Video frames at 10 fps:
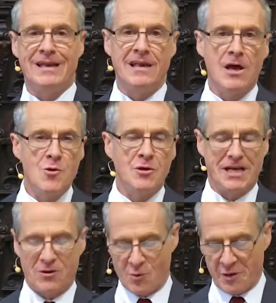
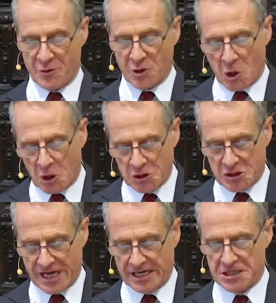loaded with
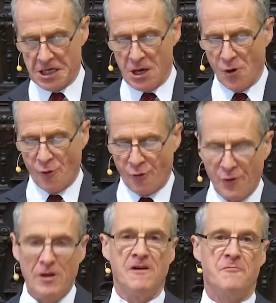content,
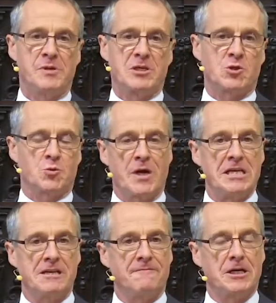full of
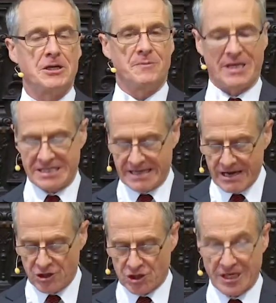persuasive
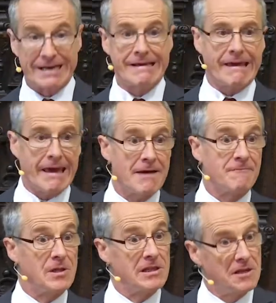argumentation and
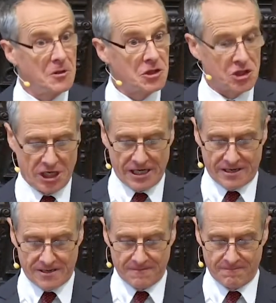careful
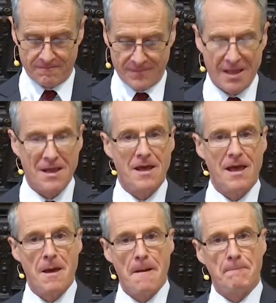logic,
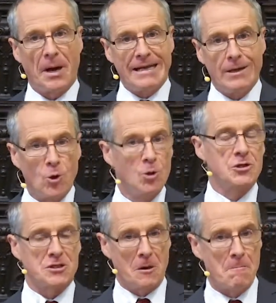but it
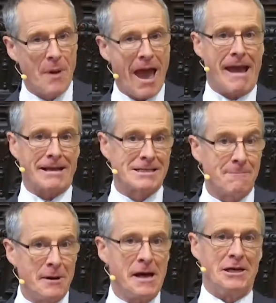also packs a
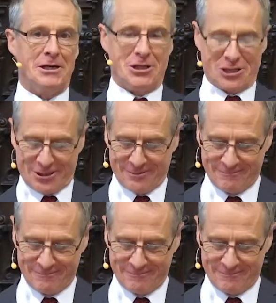punch.